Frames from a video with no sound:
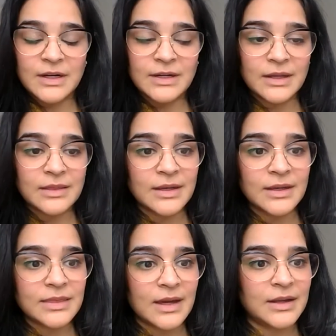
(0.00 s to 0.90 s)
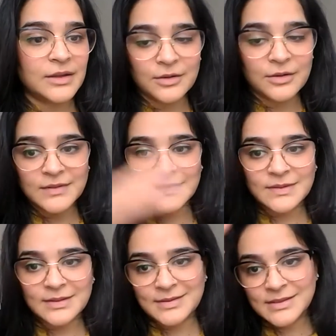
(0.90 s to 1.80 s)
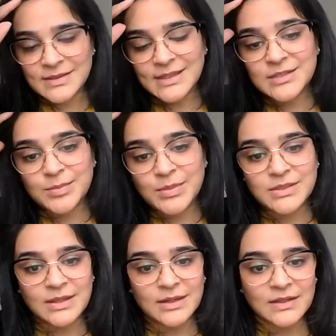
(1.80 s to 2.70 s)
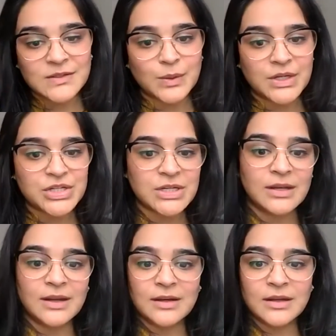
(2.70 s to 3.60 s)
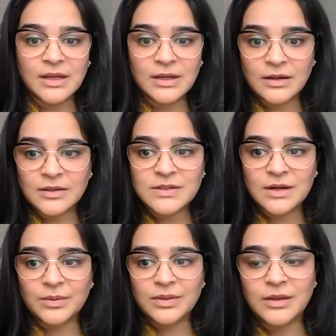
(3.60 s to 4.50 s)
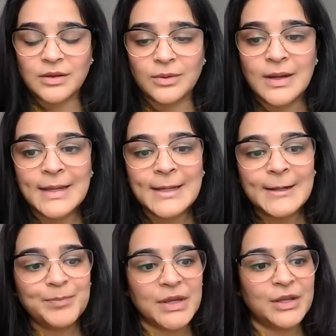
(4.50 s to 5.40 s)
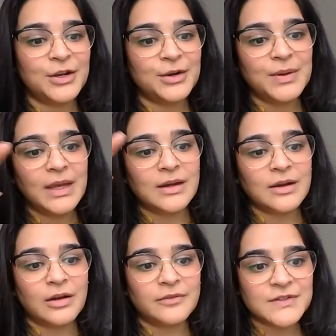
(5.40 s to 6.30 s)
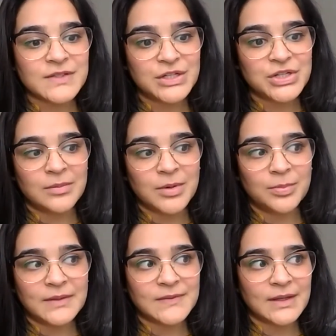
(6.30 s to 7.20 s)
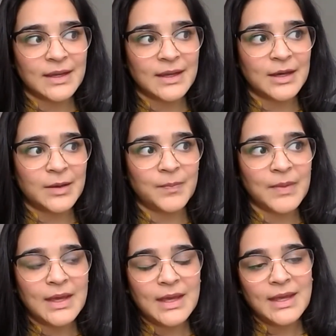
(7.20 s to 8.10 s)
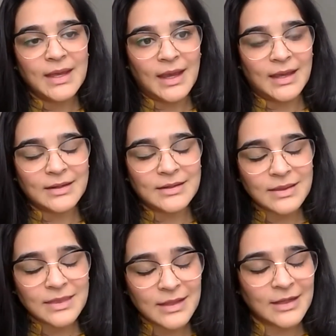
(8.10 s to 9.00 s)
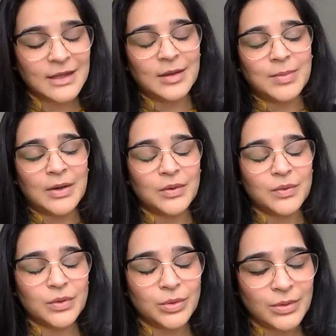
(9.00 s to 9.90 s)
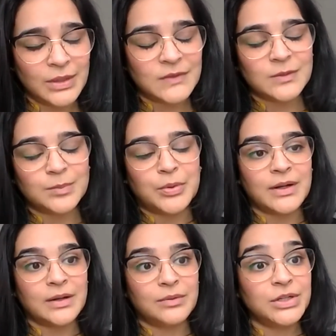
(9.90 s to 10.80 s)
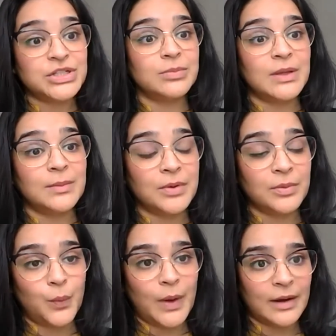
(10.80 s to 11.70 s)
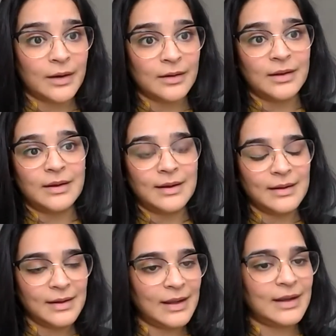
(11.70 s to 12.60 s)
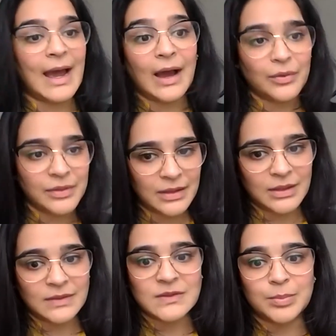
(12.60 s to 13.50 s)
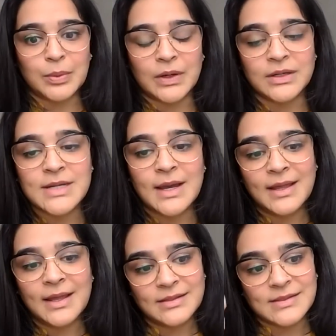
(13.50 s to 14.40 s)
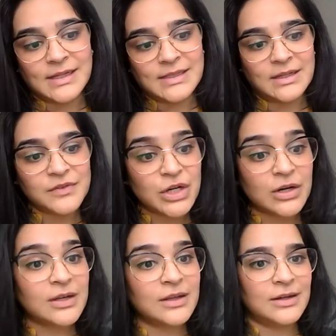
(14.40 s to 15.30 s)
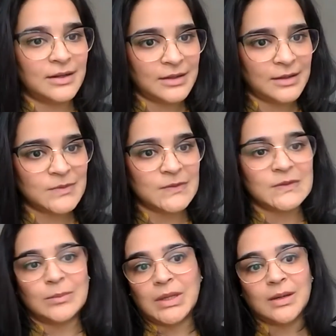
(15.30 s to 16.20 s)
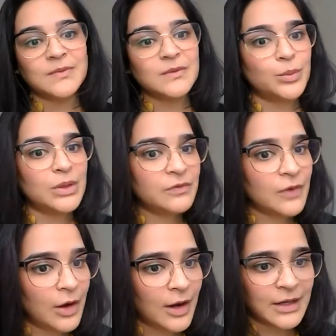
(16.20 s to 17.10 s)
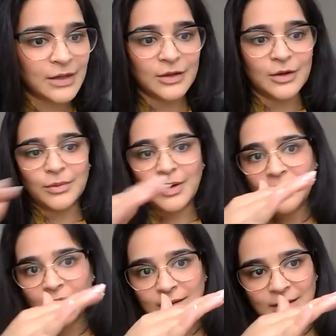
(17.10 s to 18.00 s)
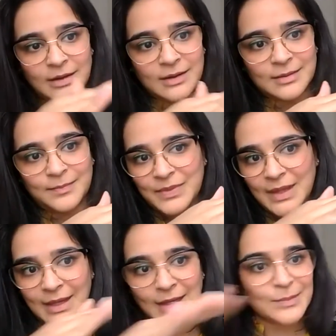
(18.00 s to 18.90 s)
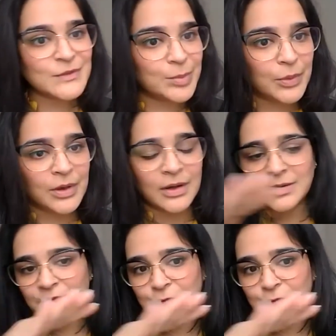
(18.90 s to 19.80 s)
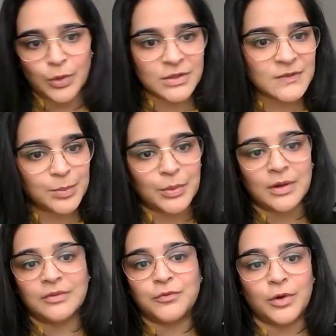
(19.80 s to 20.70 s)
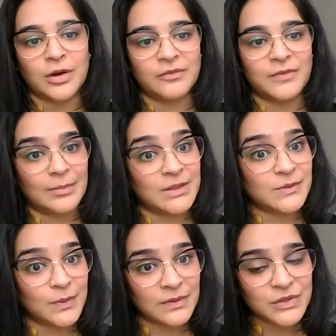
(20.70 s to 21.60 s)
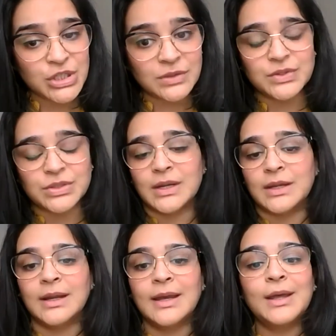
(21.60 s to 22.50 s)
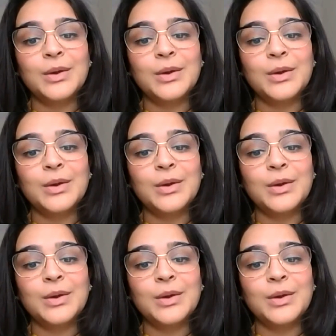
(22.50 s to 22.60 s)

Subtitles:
And I think that, you know, this leads me to the next question. And Anita, I'll start with you. But, you know, in a conversation about basic income and thinking about who needs support and reaching people where and how they need support, this idea of targeted incomes is coming up. So we've got, you know, a income support, floor support for families with children.